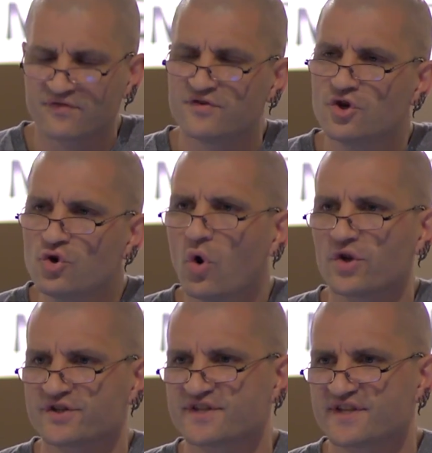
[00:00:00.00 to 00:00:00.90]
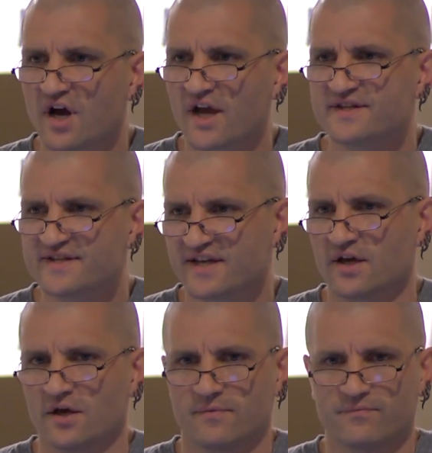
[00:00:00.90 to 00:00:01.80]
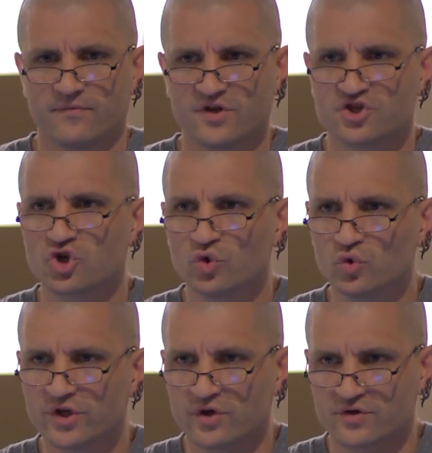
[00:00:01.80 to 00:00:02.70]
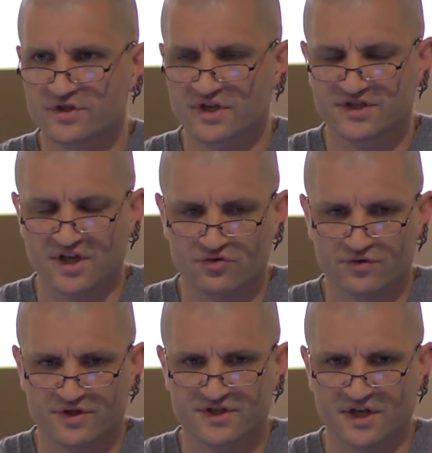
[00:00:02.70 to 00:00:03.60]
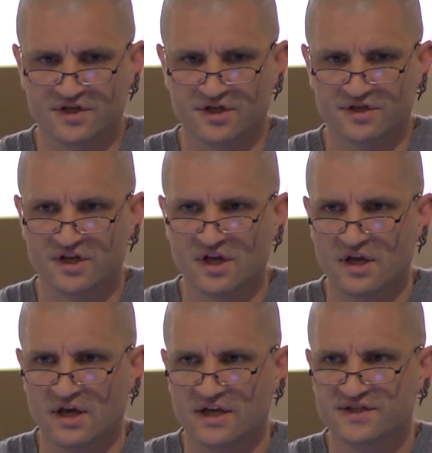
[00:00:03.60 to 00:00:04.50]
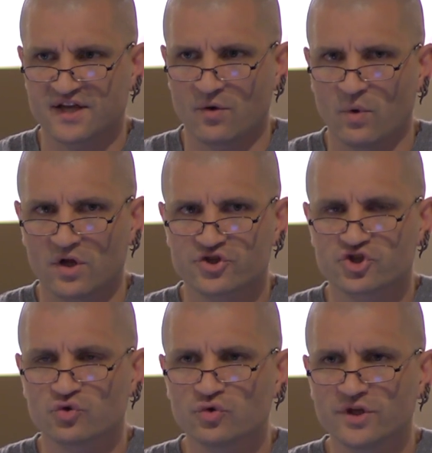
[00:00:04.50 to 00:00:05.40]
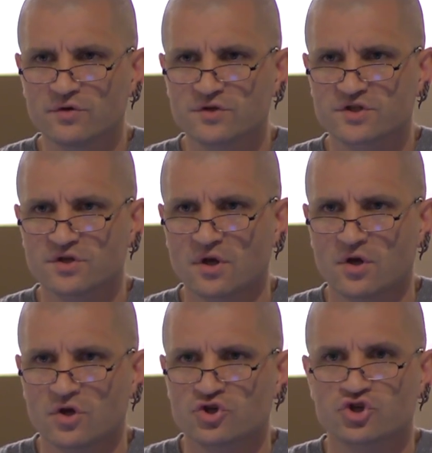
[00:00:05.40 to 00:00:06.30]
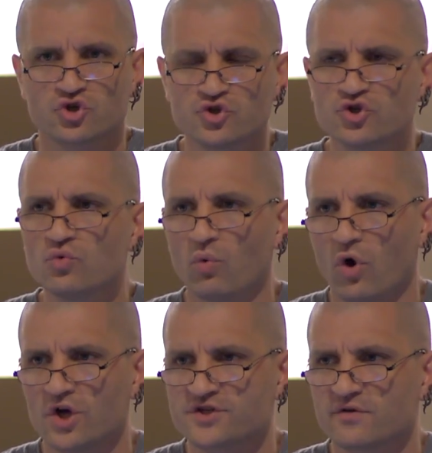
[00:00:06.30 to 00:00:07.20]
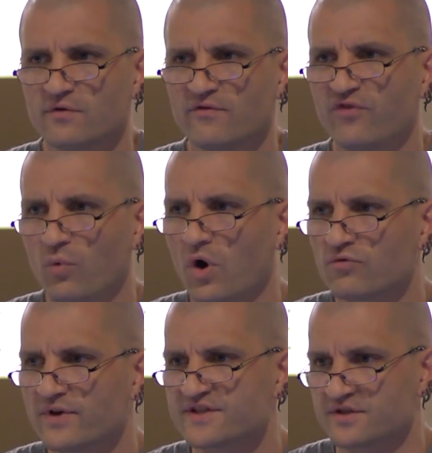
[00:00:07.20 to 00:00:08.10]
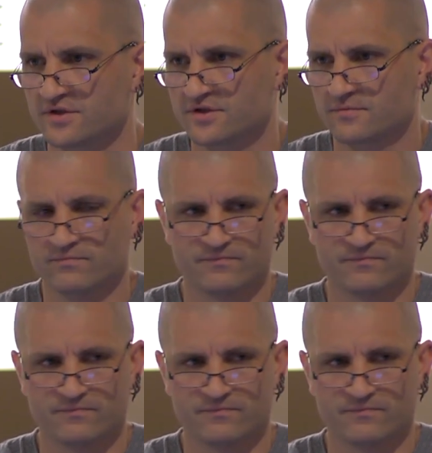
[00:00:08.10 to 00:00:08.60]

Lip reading: nuance the idea that tool use is central to sentience is say, well, tool use to do what, for what reasons?